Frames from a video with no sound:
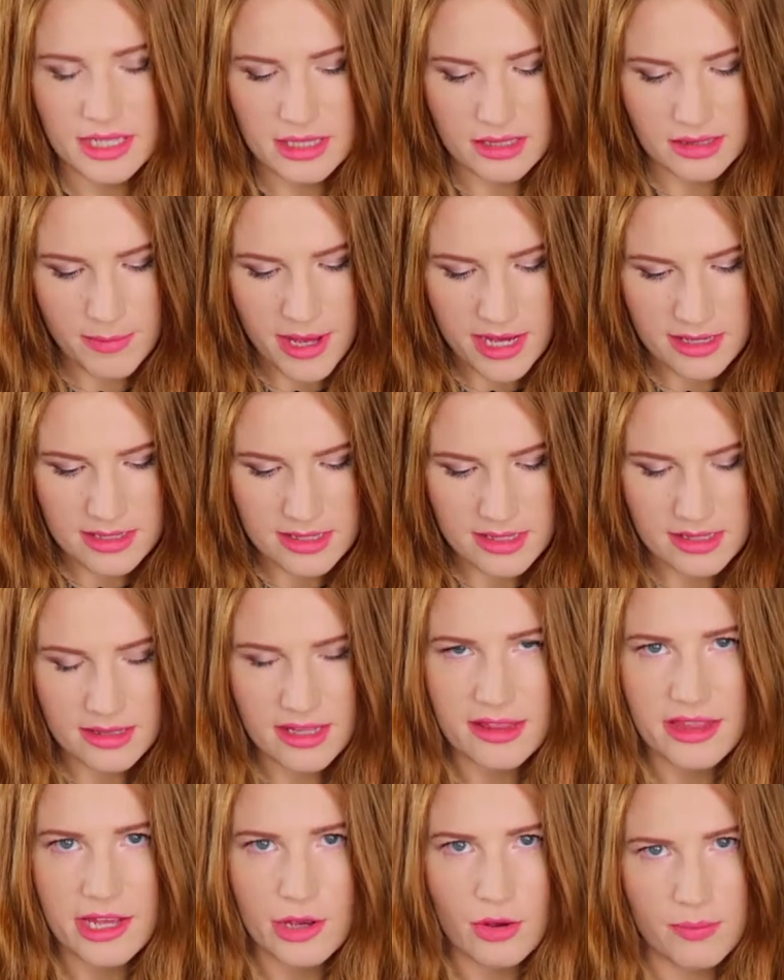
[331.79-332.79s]
was expecting
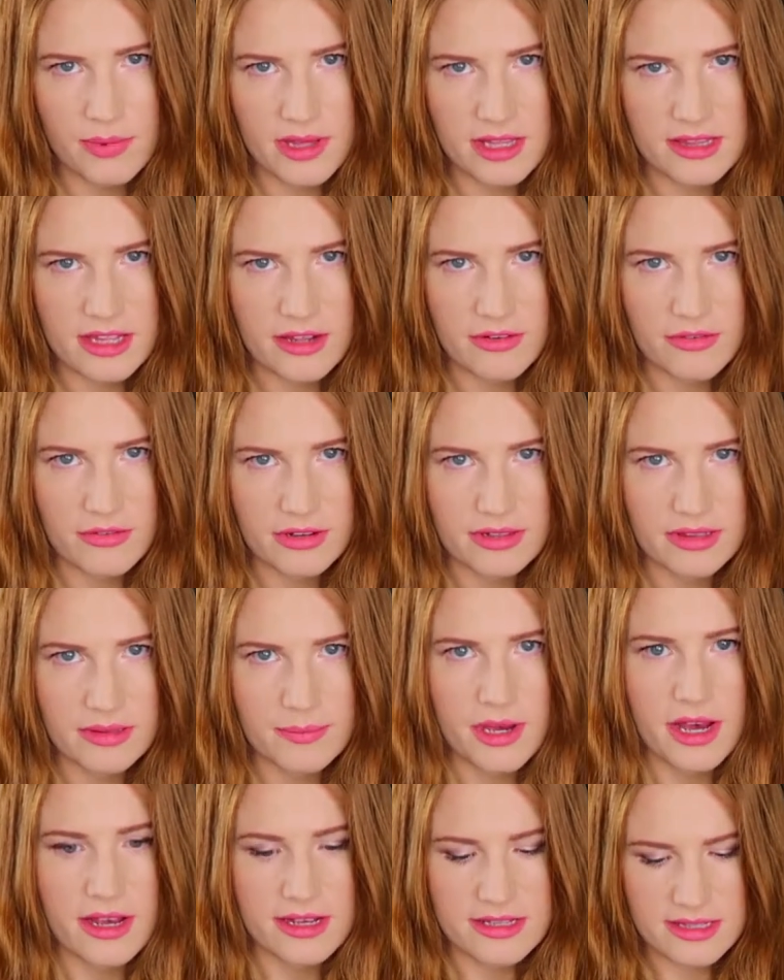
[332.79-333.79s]
that there would be a difference,
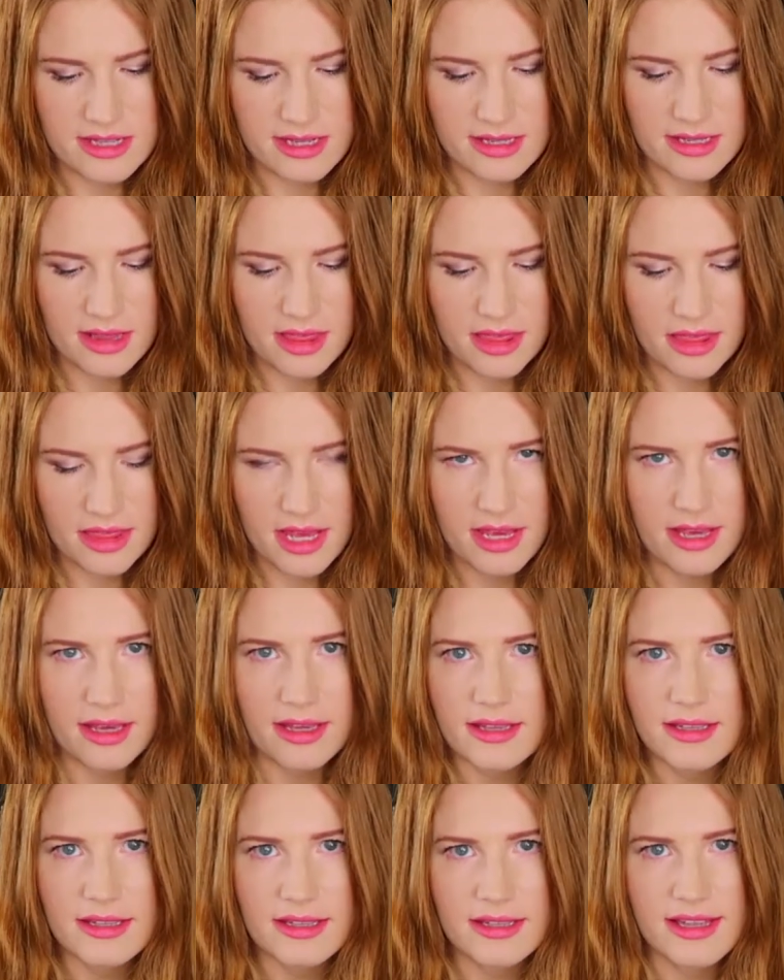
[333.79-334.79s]
but I didn't
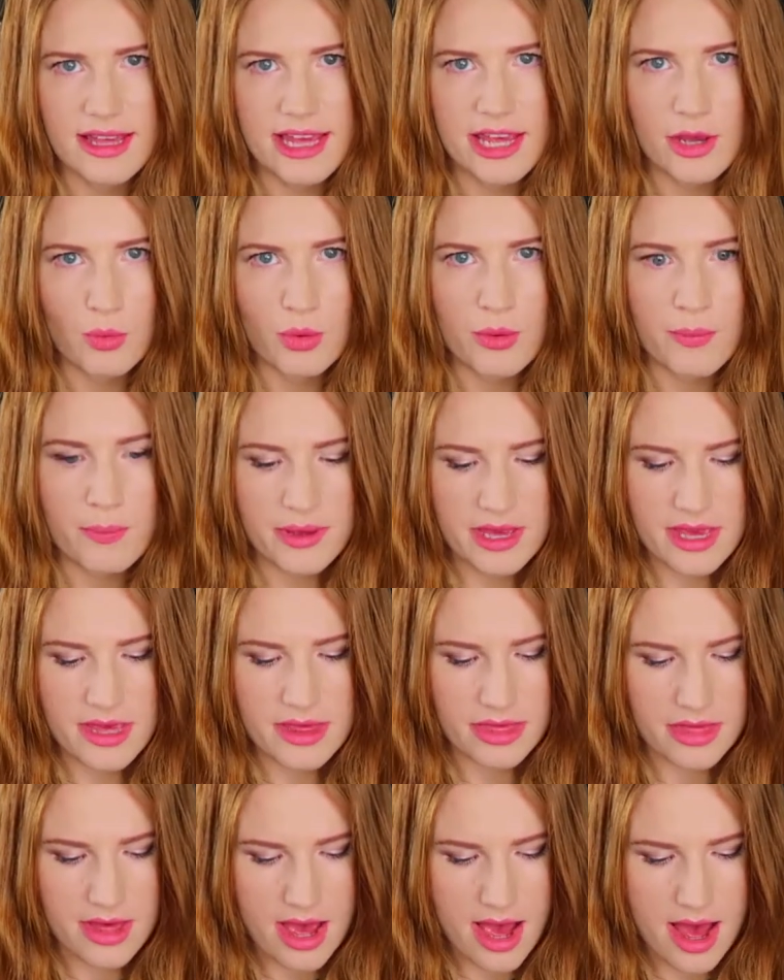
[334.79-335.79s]
think it would
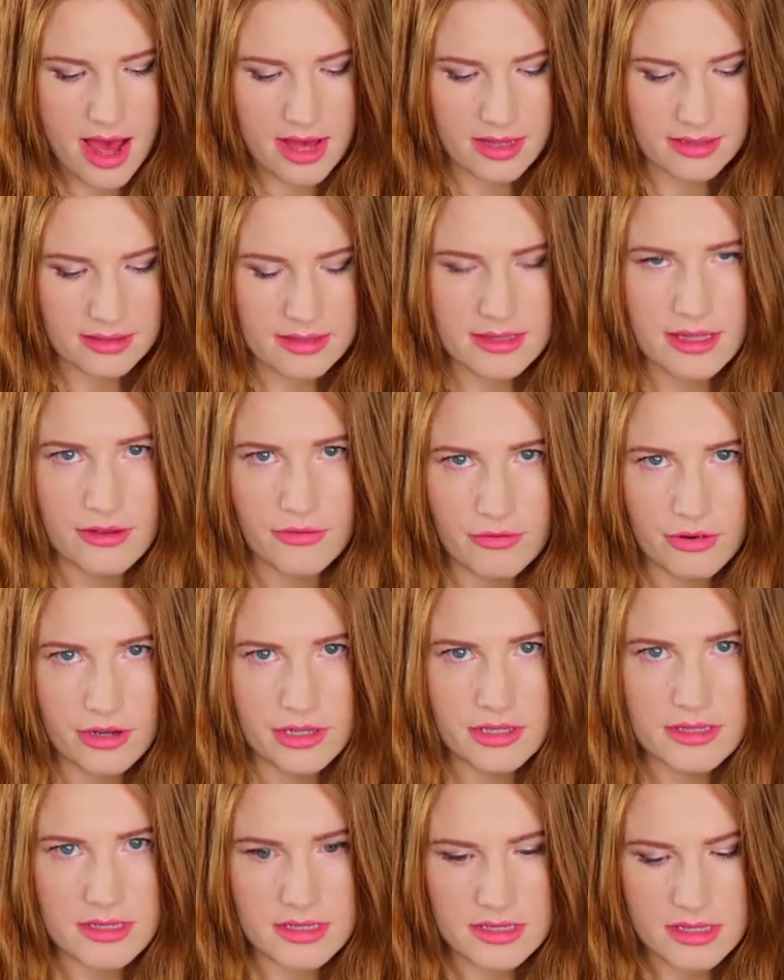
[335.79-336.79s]
be that
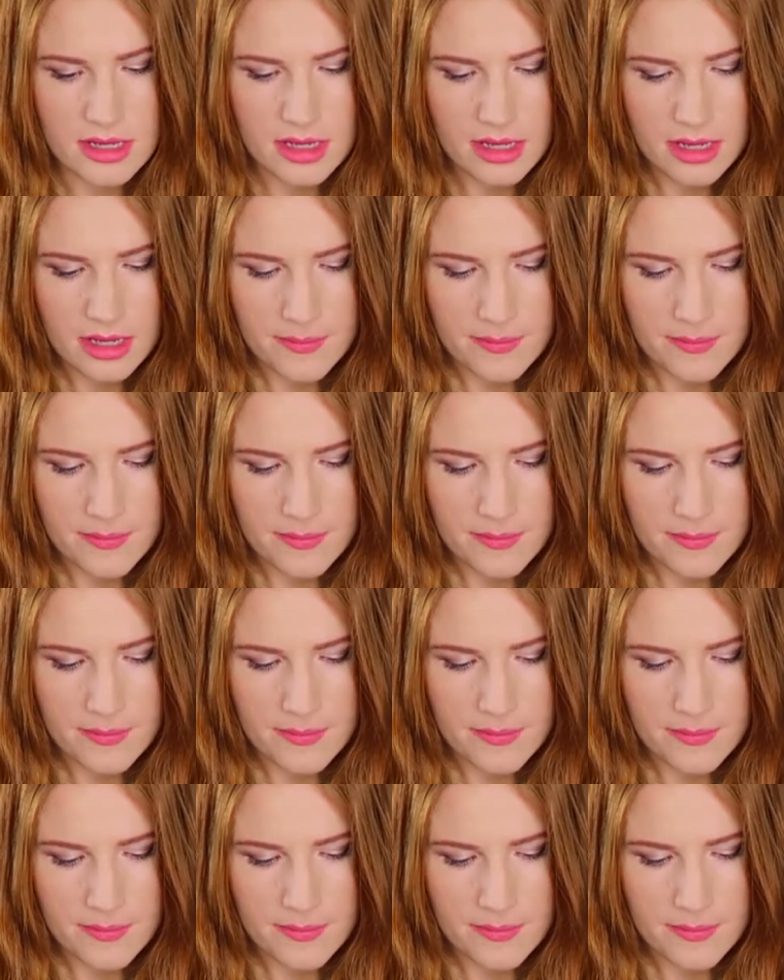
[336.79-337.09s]
different.